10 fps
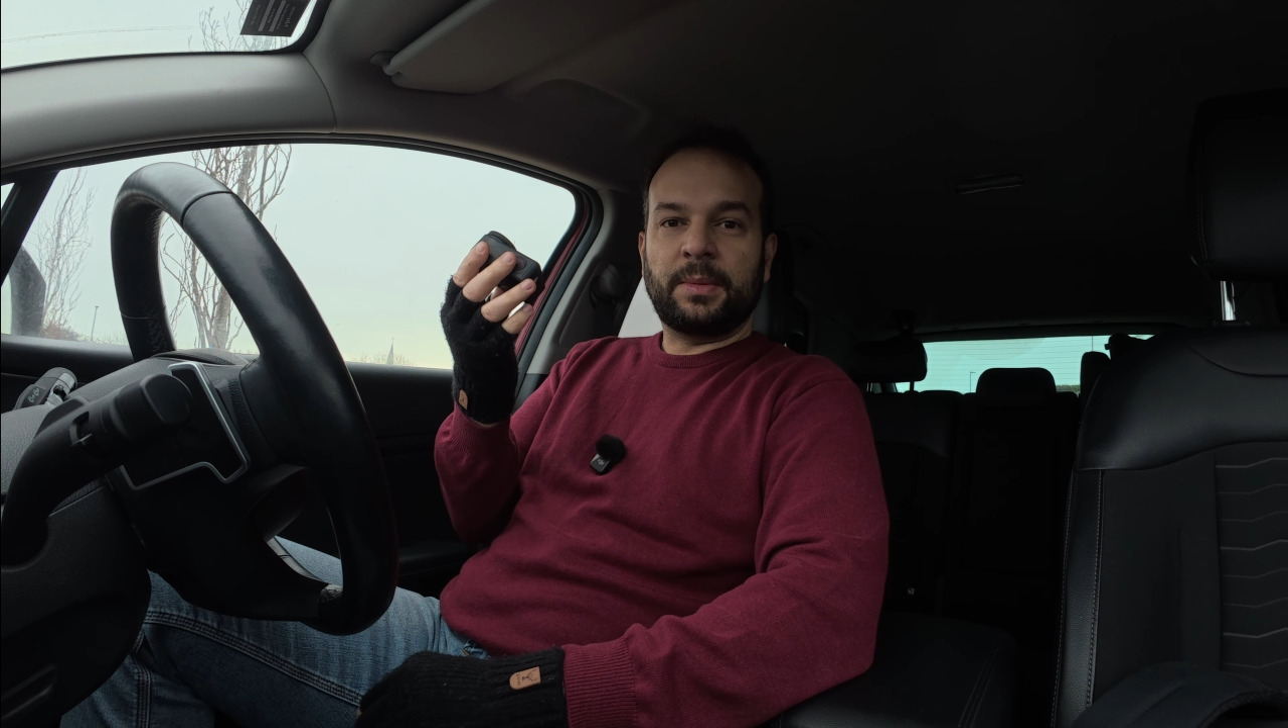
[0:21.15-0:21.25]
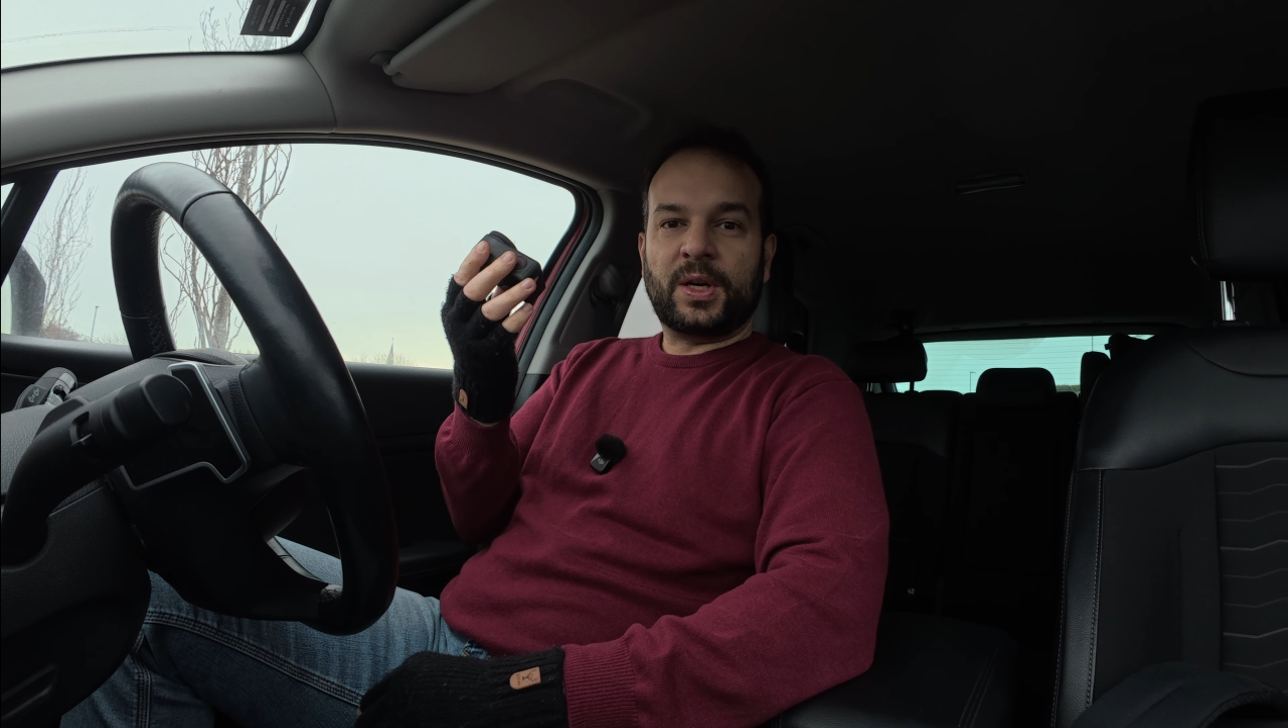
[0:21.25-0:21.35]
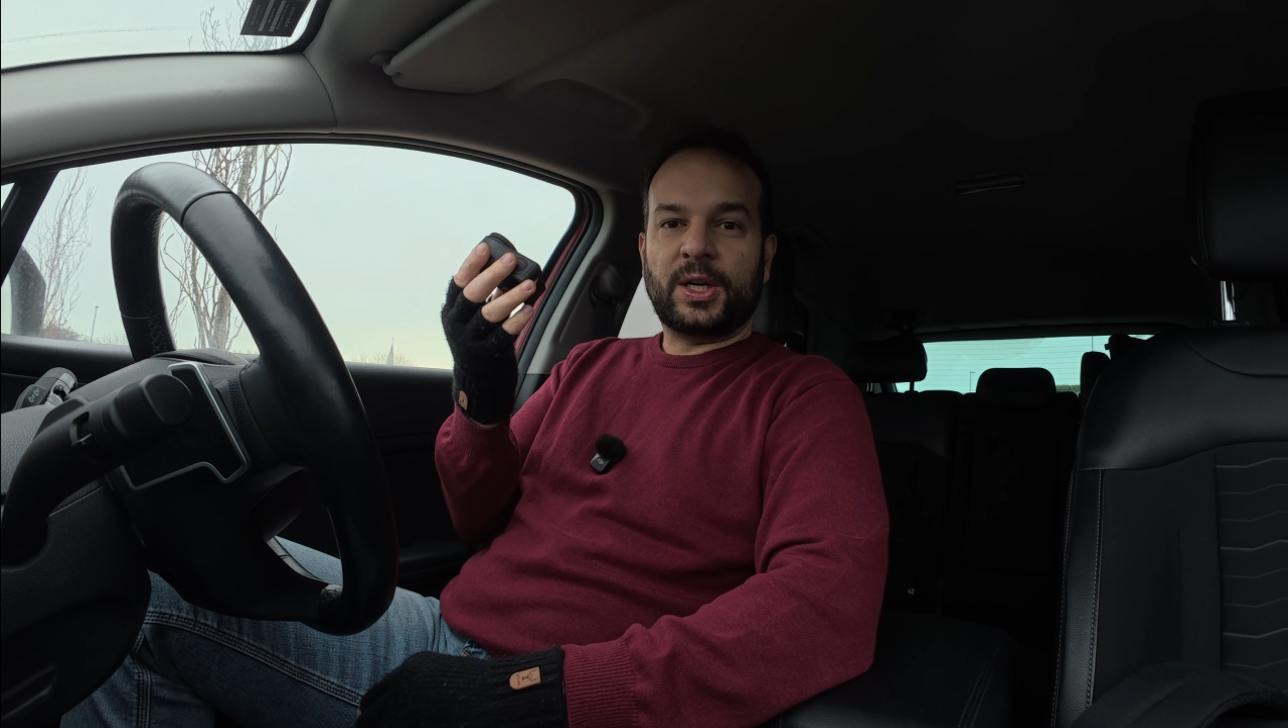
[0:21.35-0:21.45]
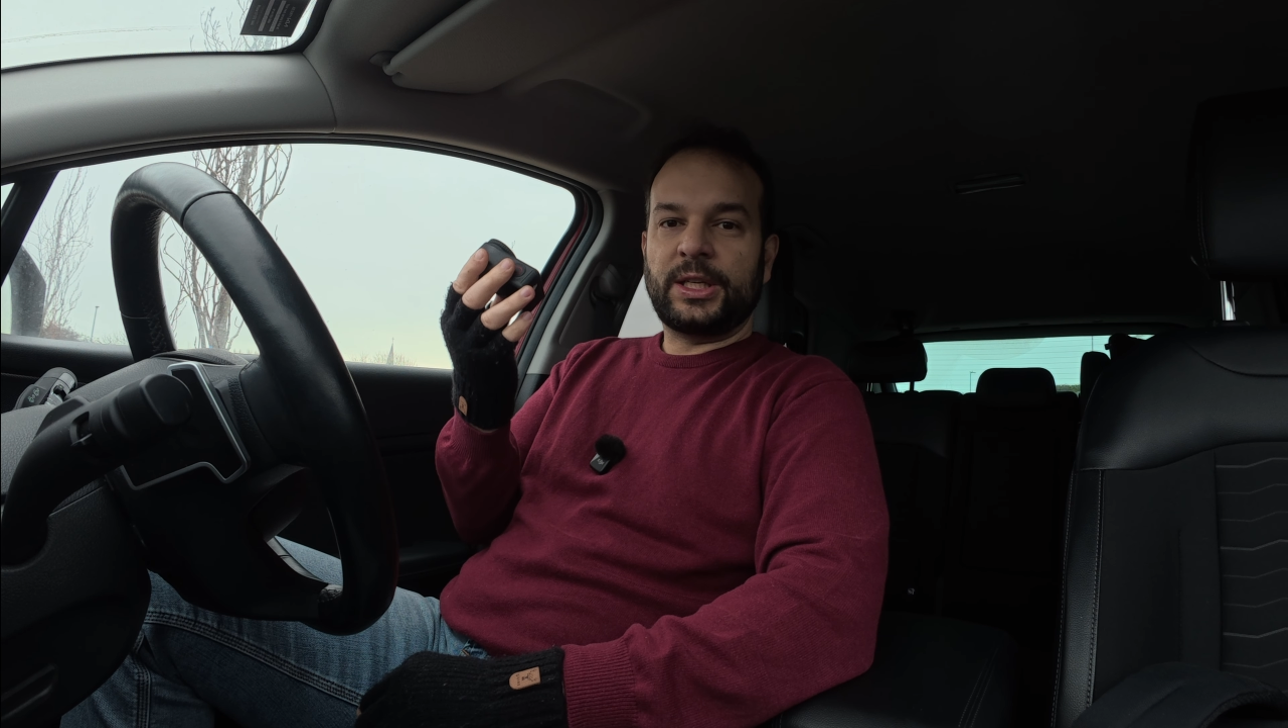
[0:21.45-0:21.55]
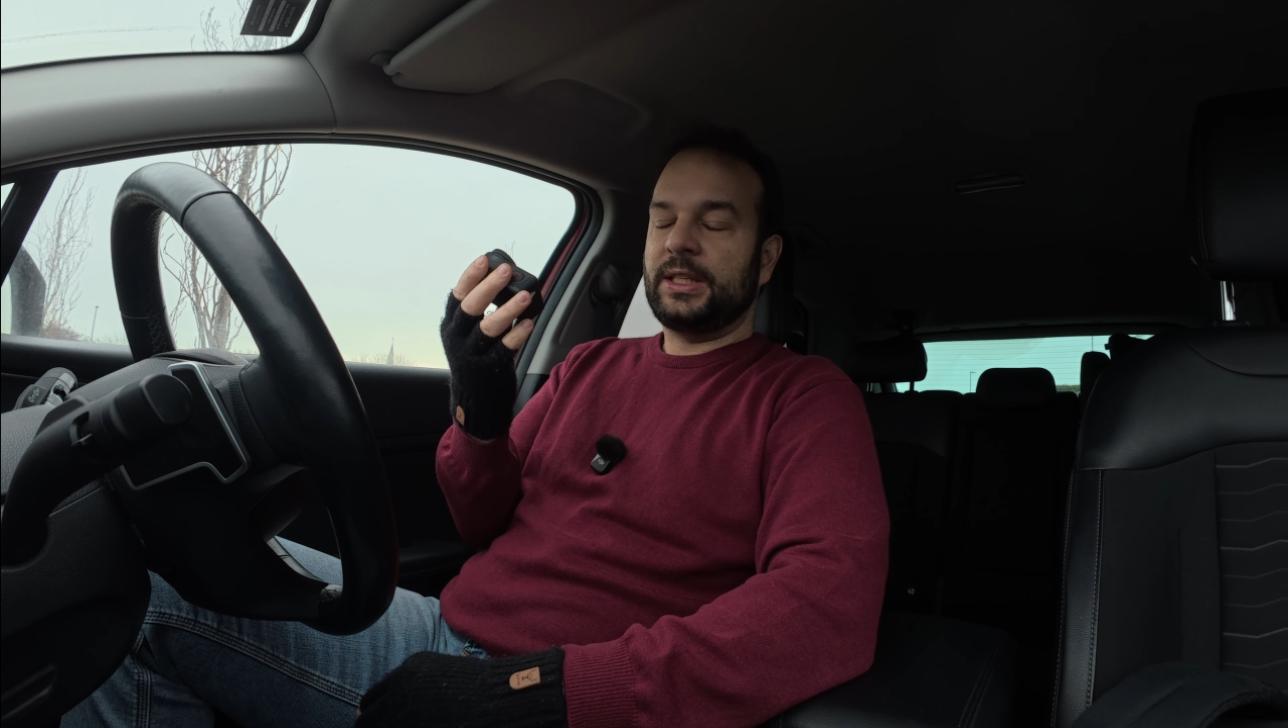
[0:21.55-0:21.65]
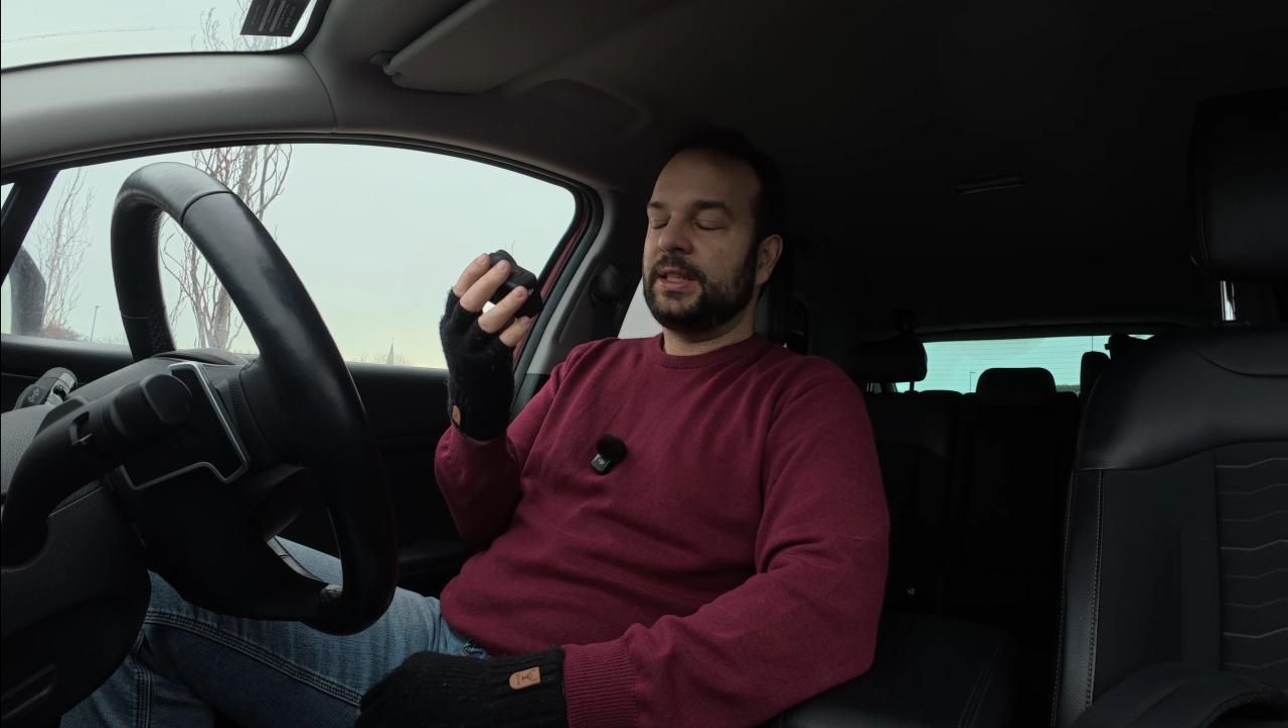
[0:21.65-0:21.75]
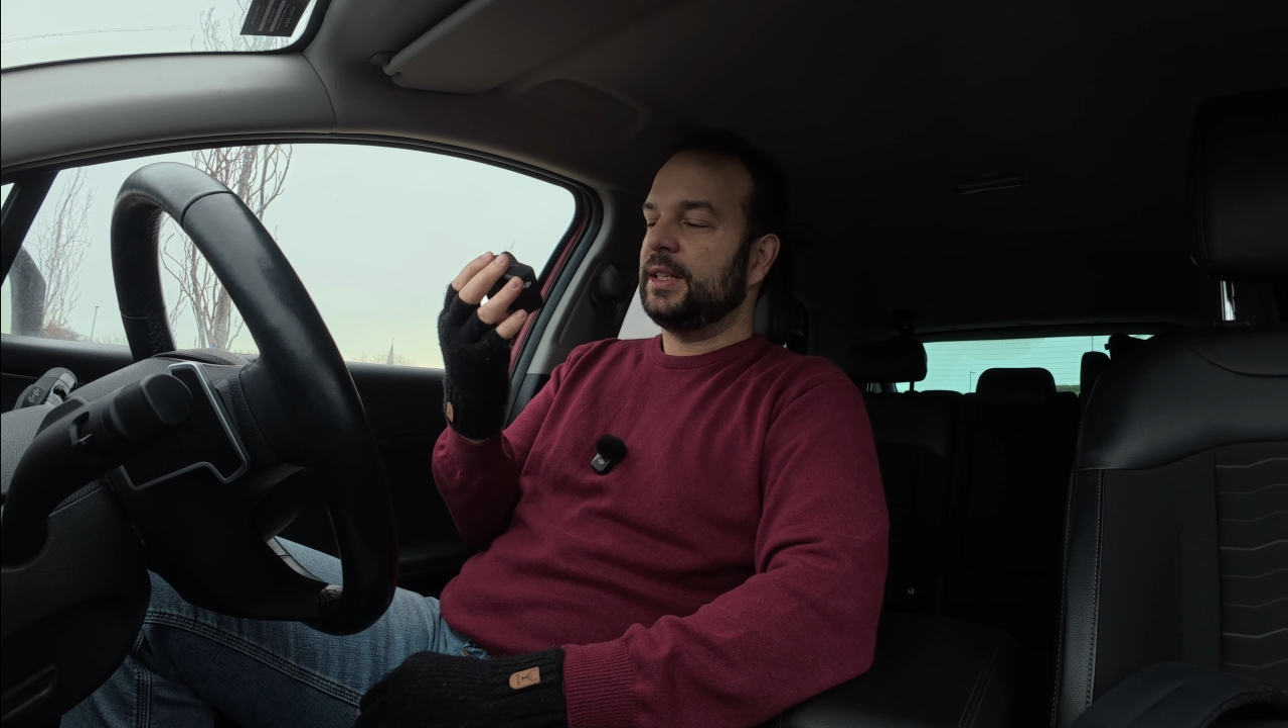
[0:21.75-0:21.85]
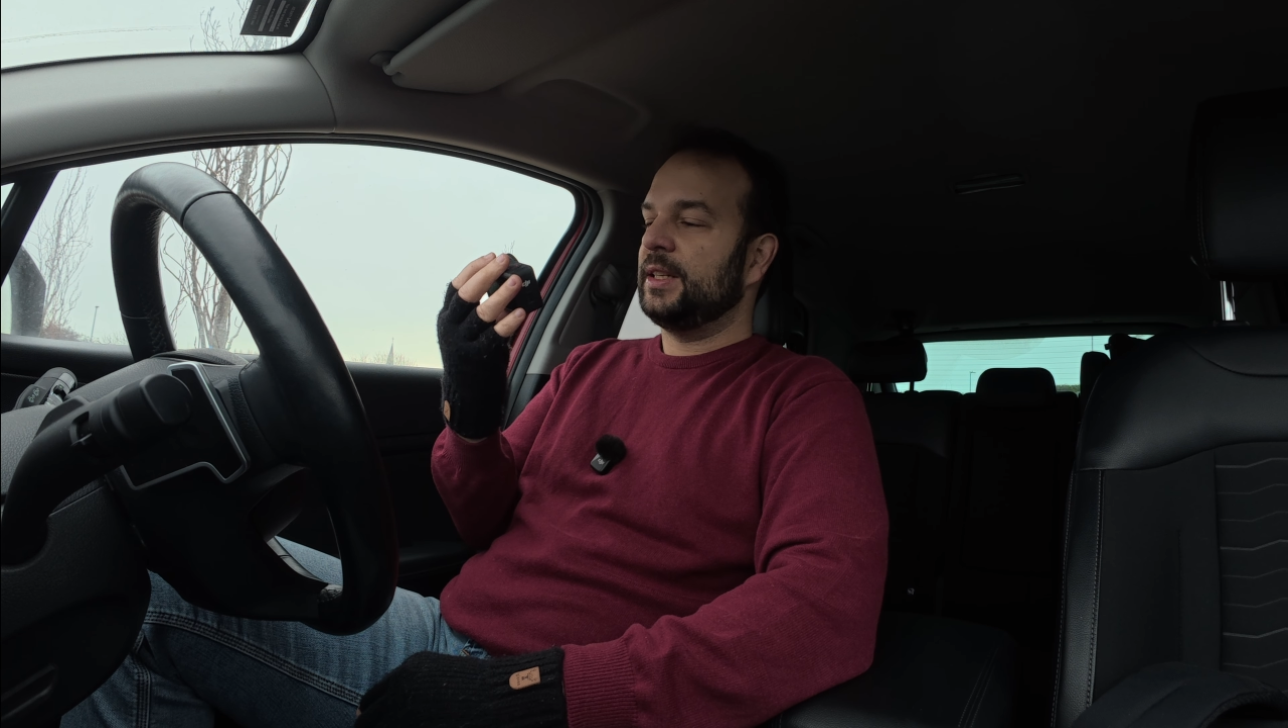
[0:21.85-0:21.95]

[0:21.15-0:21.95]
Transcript: morning